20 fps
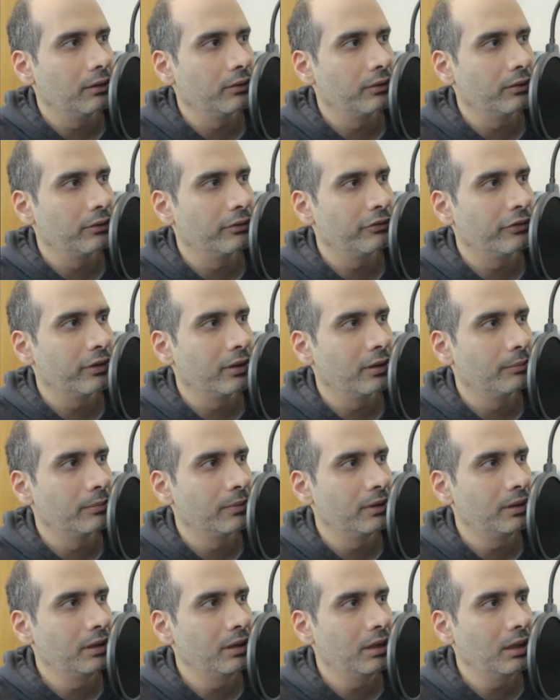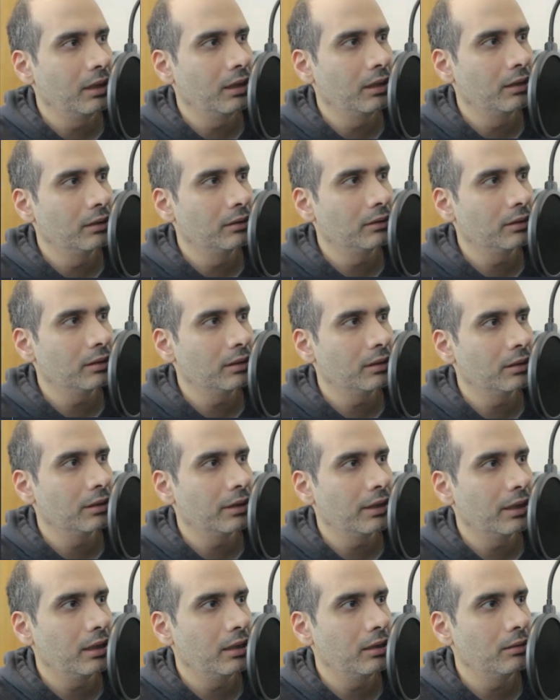So from tkinter
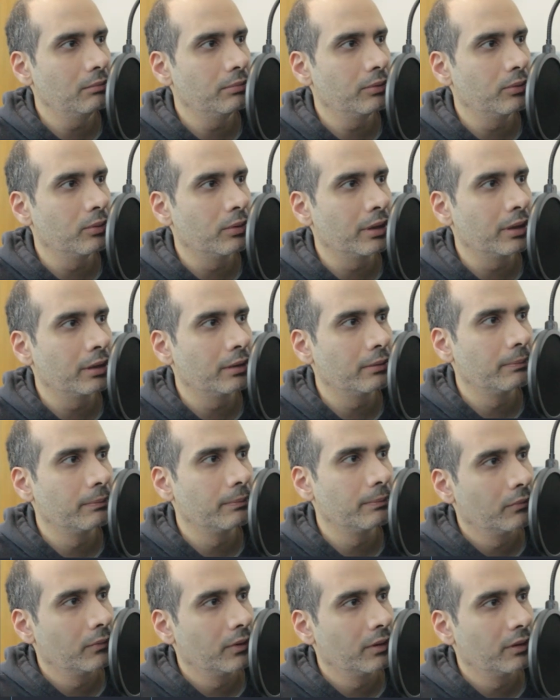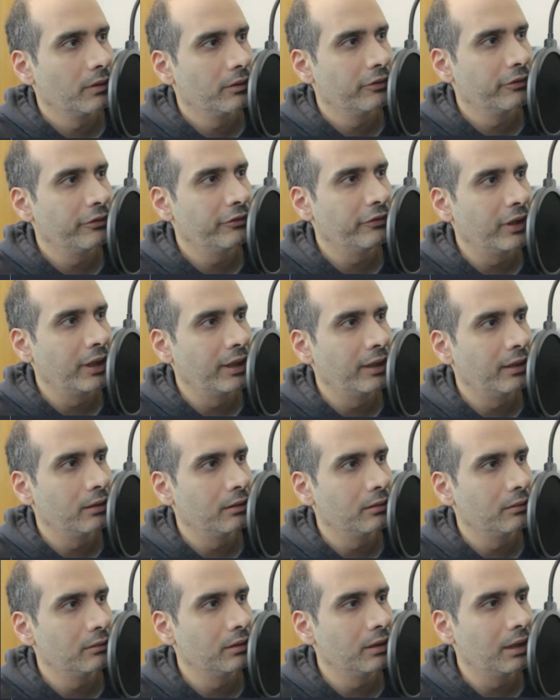import
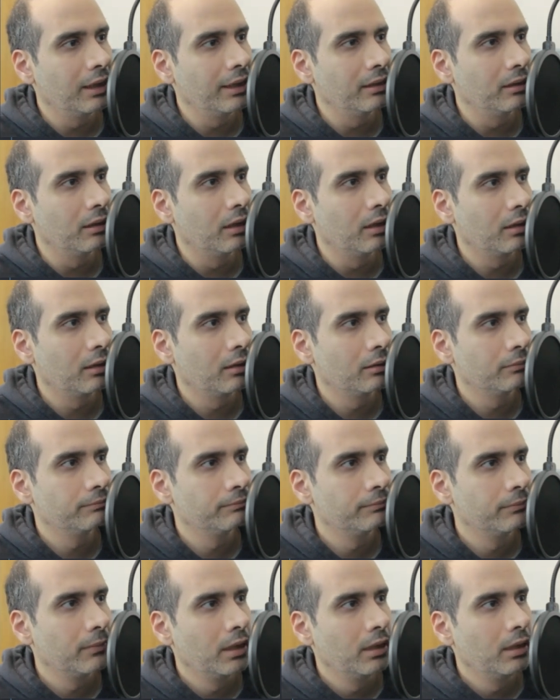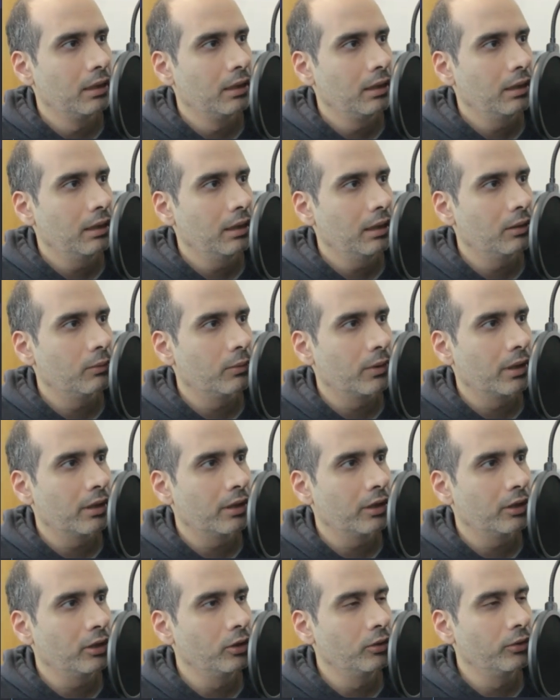file dialog, and we're going
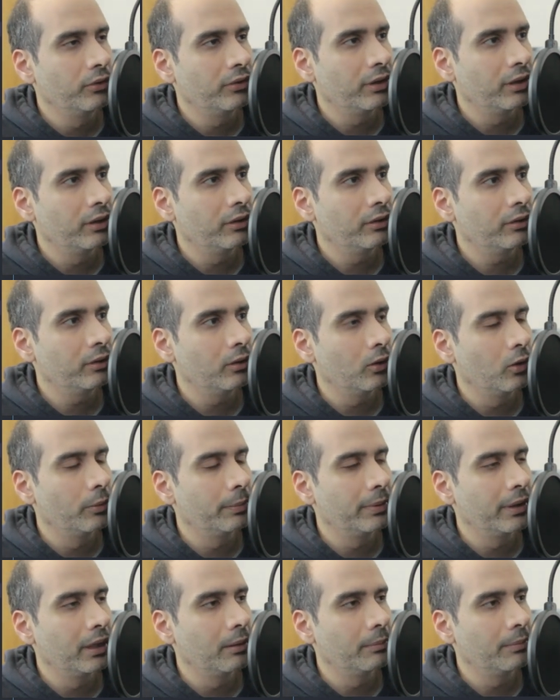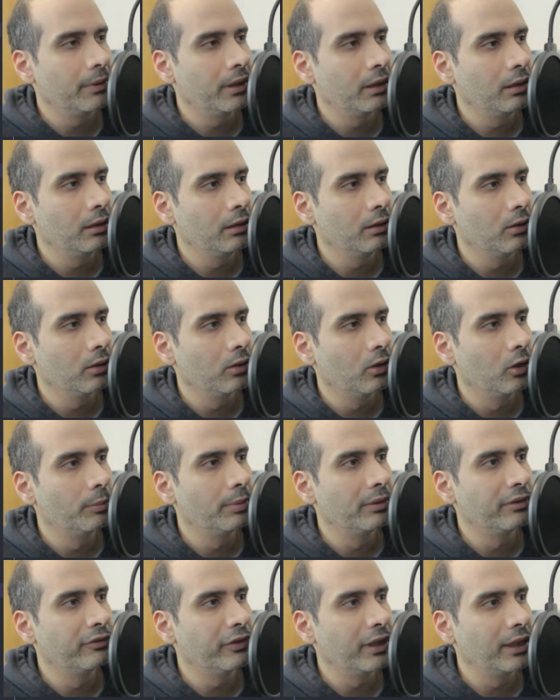to use this to open up the
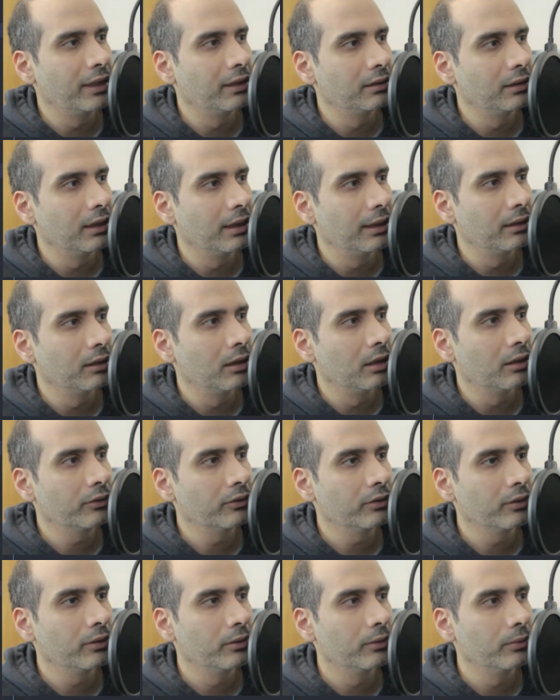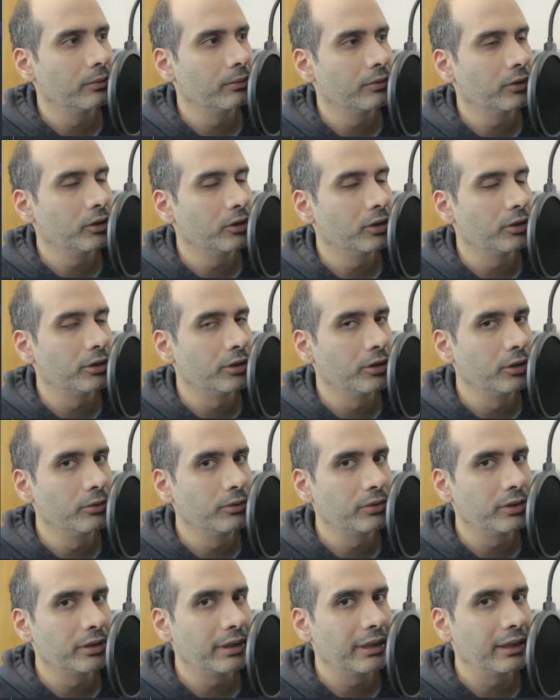open file dialog, so your
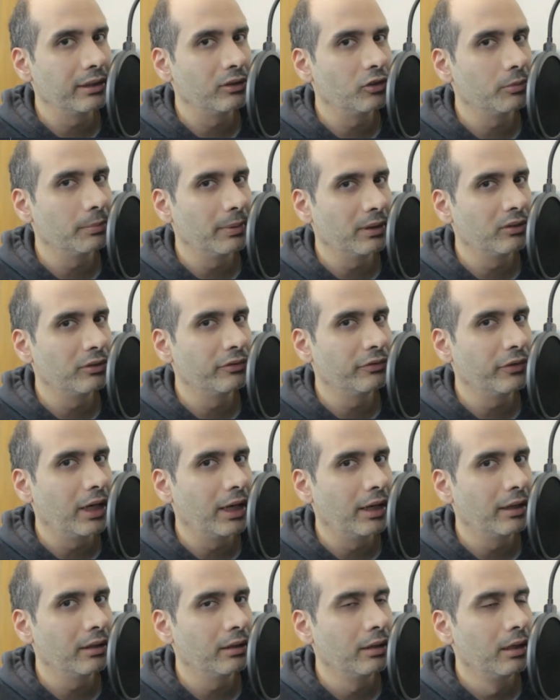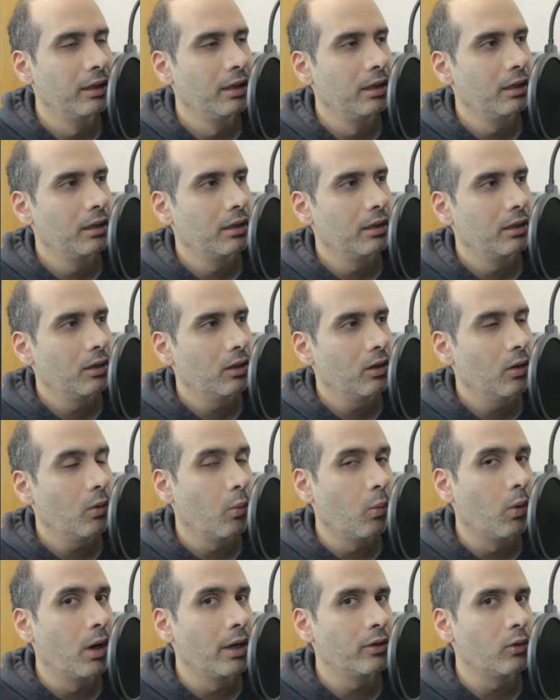user can specify
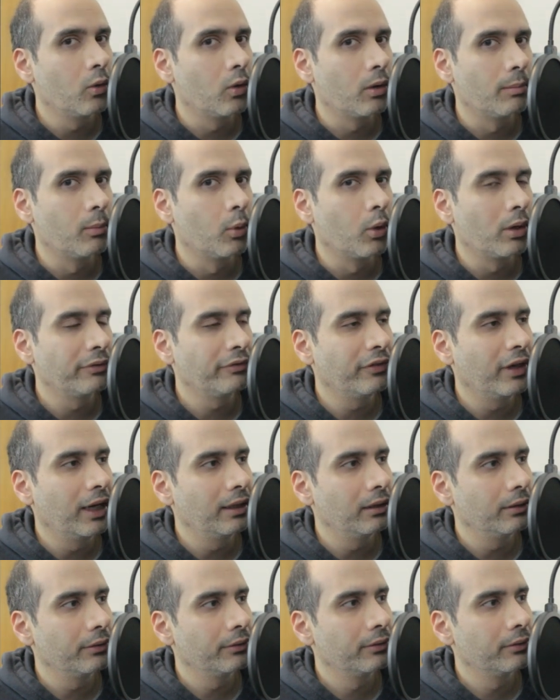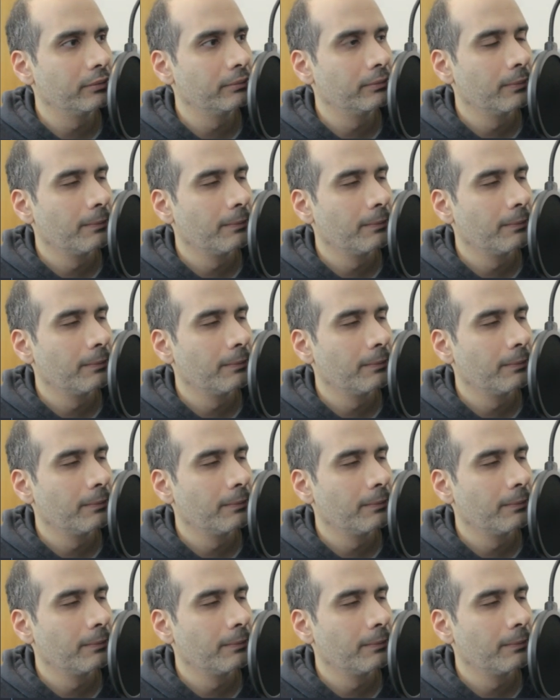one or more files.